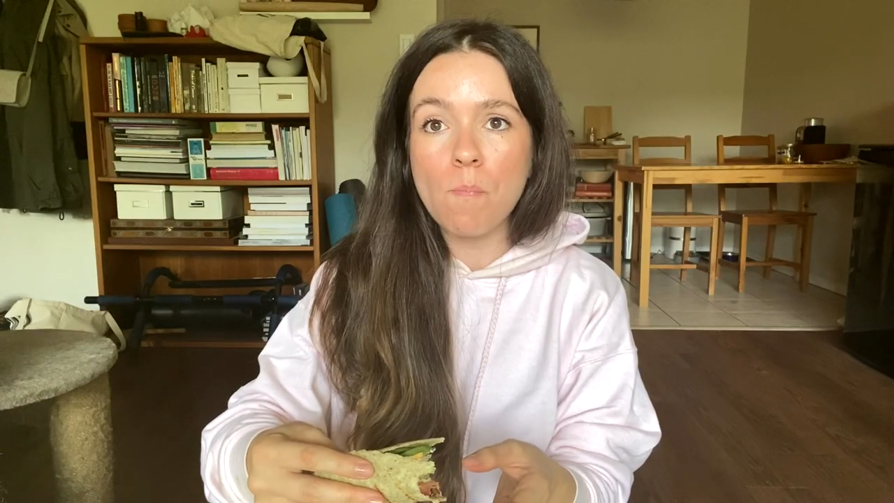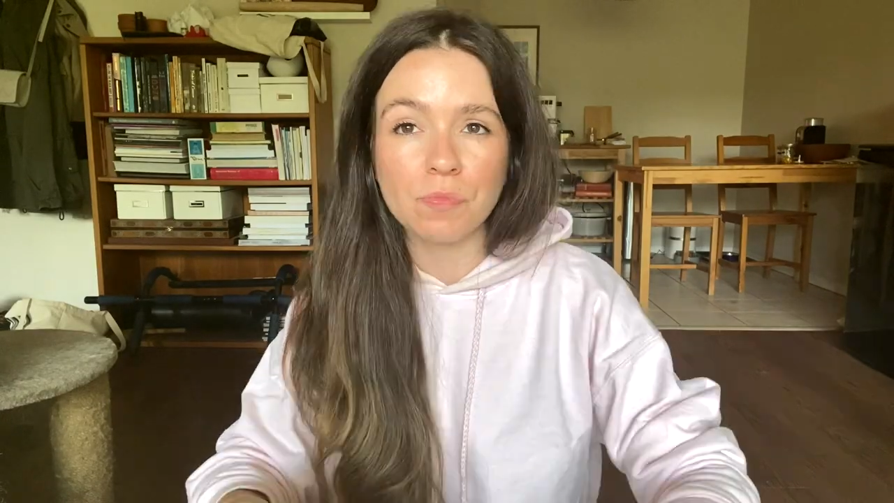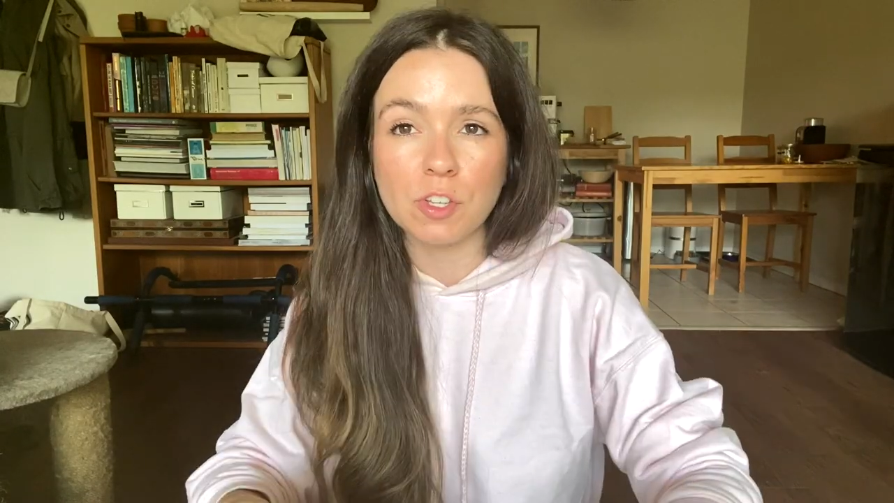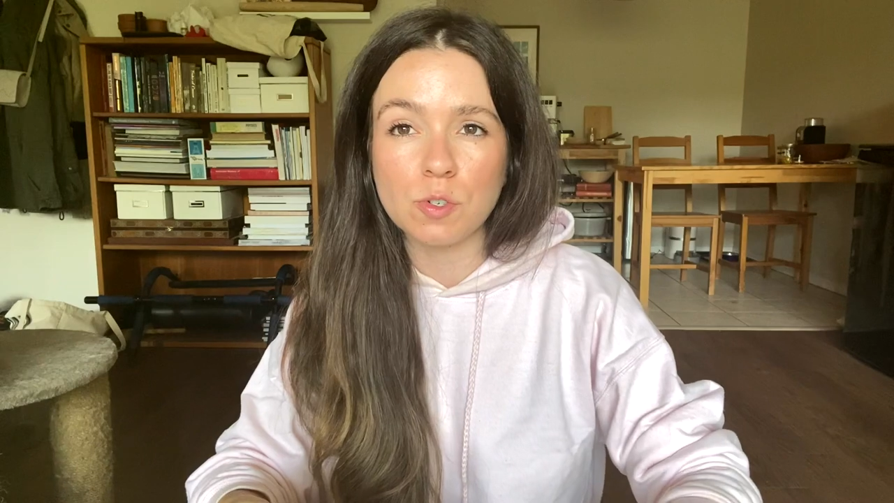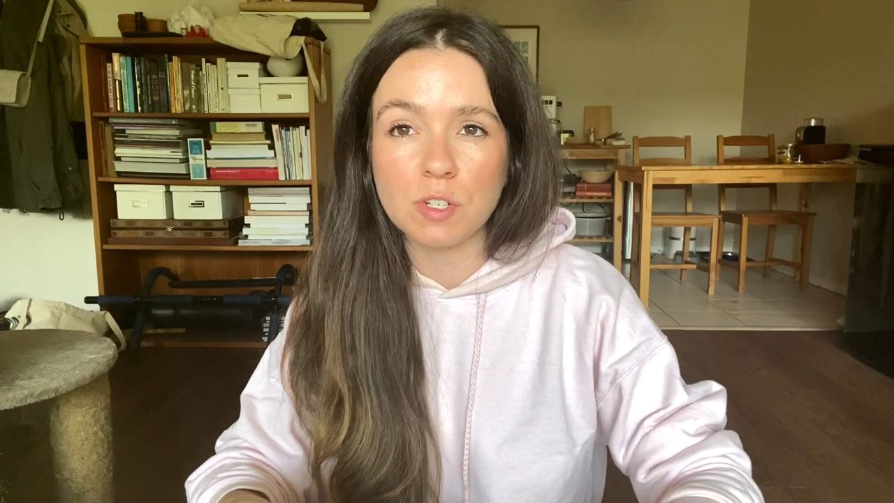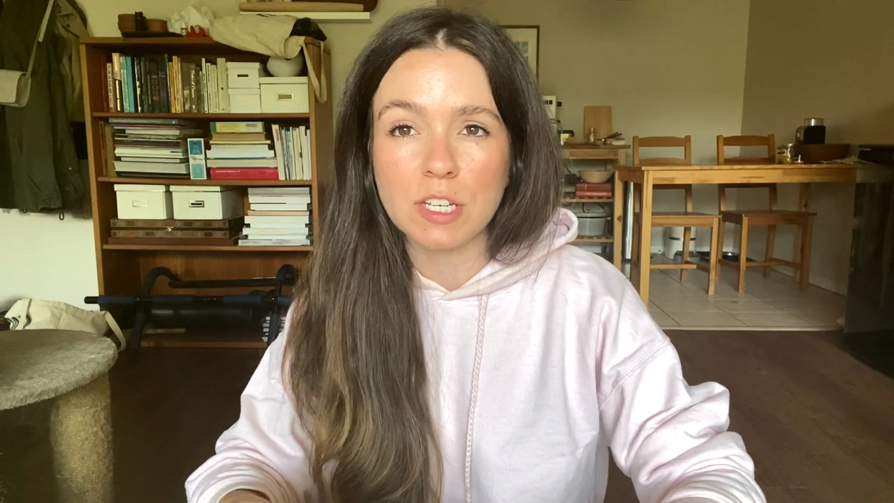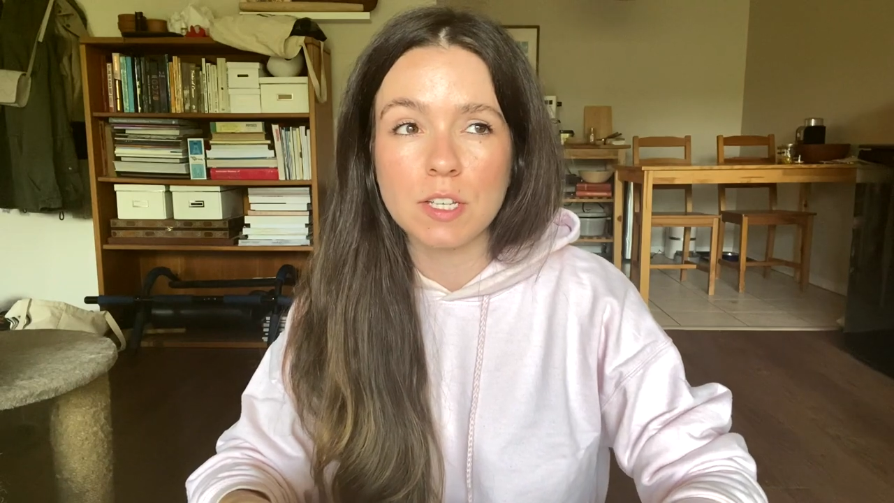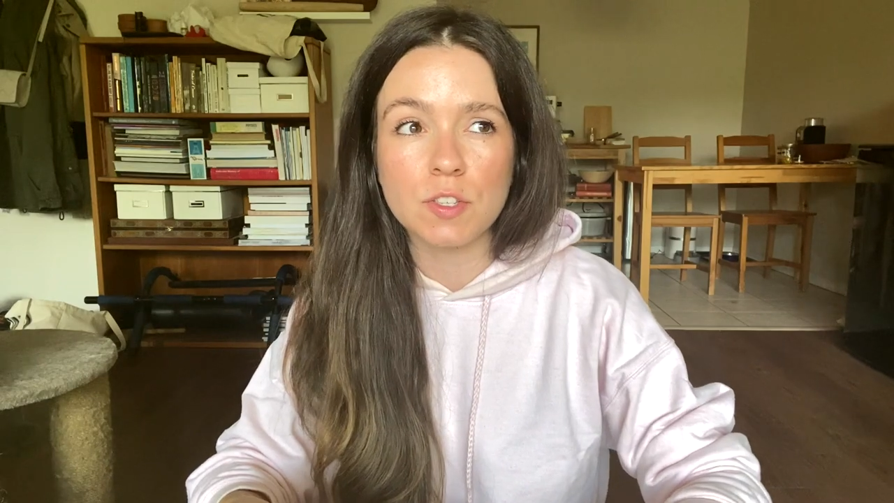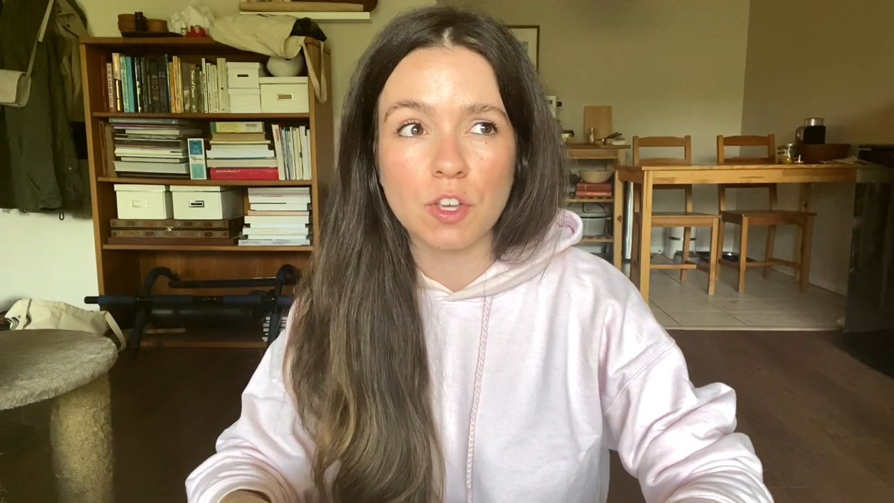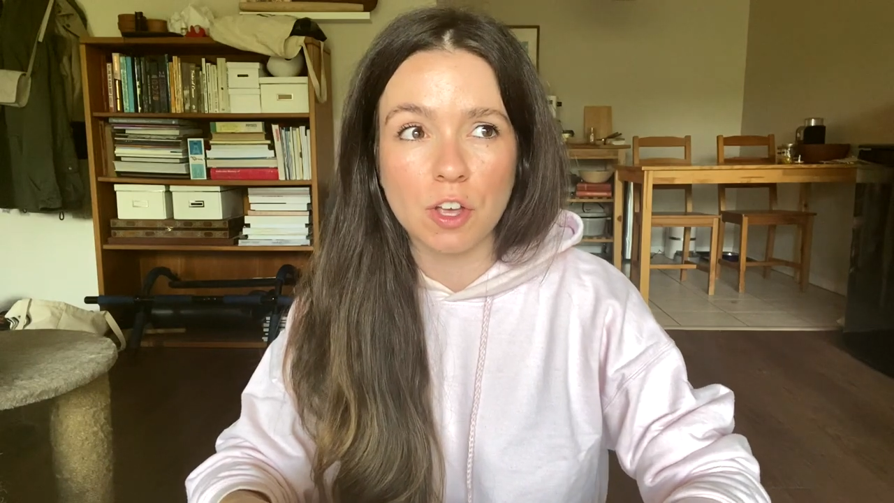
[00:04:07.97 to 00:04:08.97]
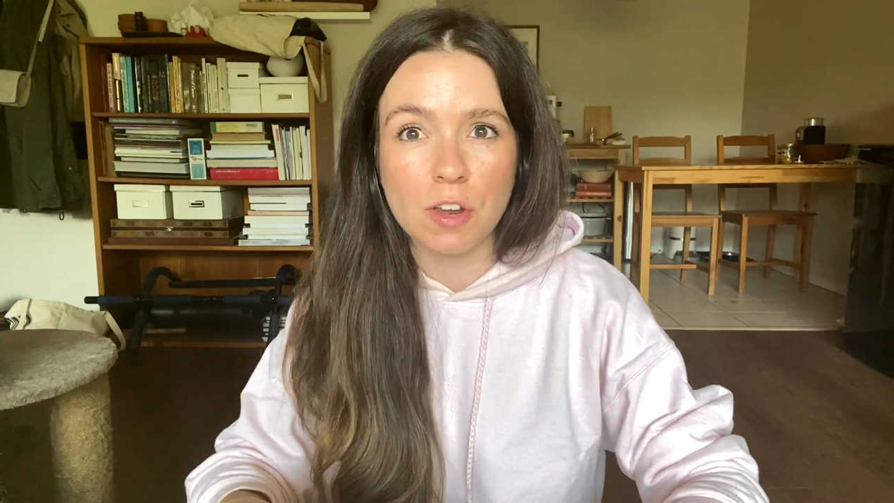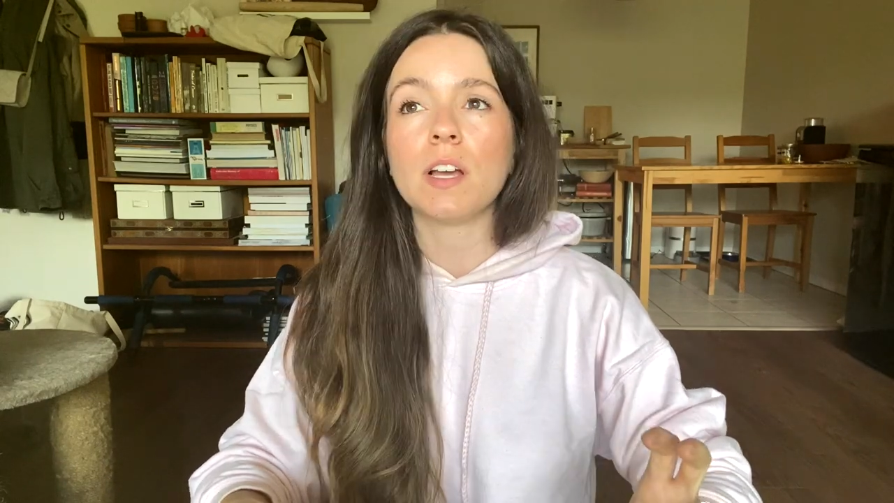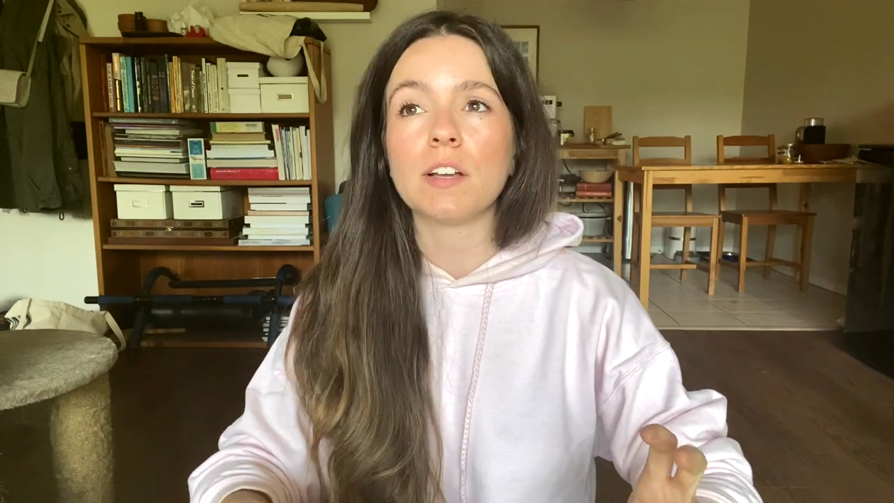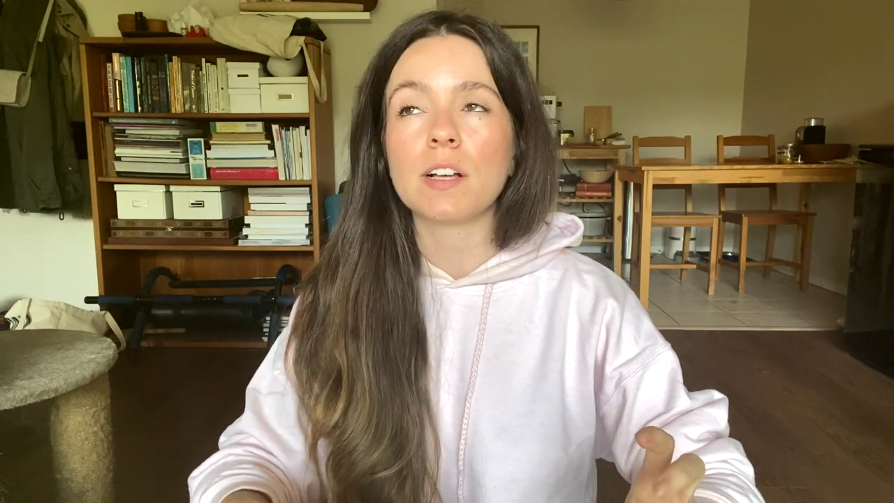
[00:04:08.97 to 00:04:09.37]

The tortilla is good. It